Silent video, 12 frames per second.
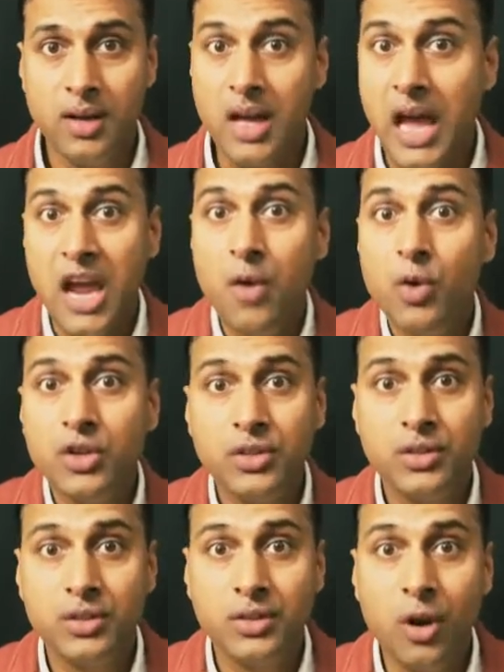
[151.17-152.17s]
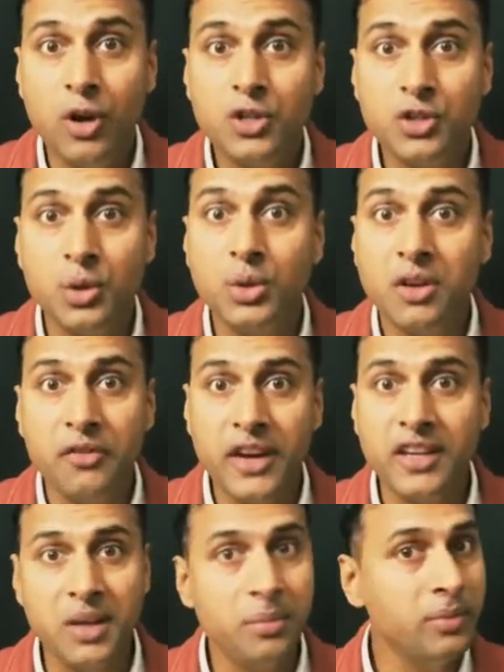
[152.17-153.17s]
I was also the
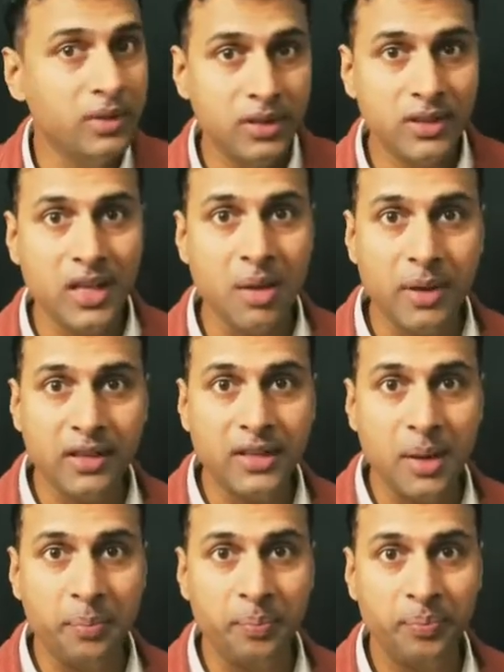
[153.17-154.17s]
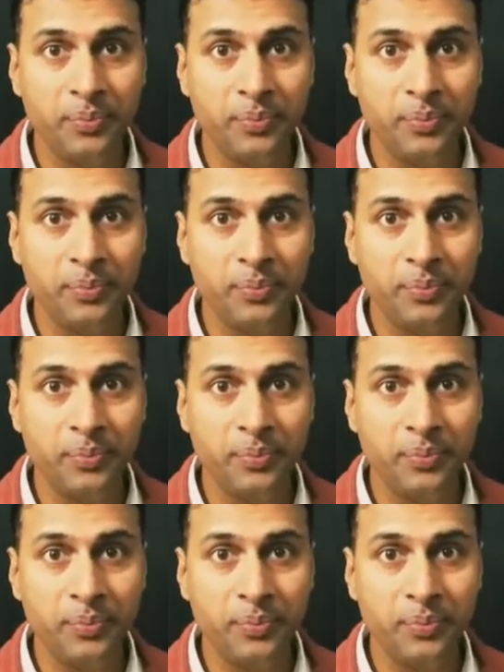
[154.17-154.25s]
victim, same as them.